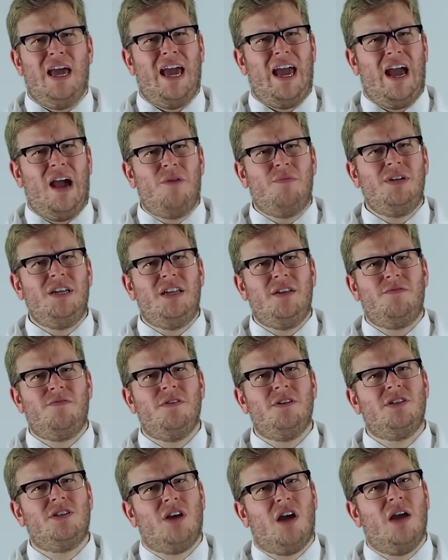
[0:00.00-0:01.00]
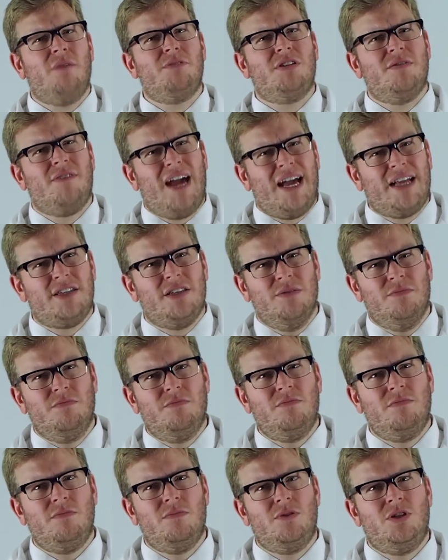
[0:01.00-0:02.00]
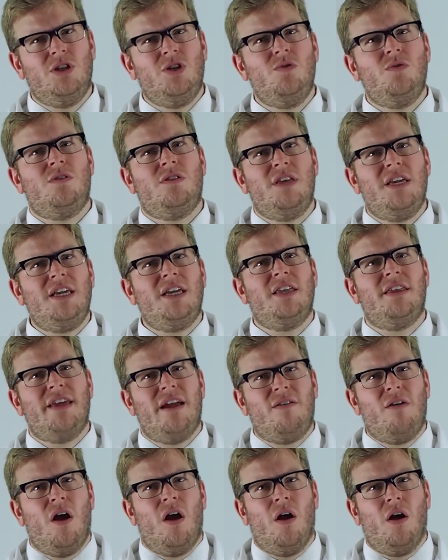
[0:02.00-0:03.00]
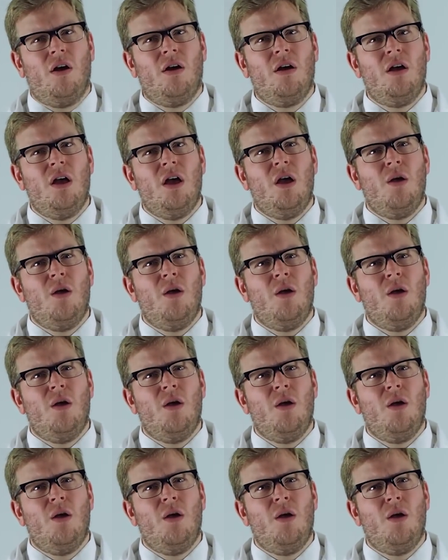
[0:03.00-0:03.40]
how many different types of atom do you think there are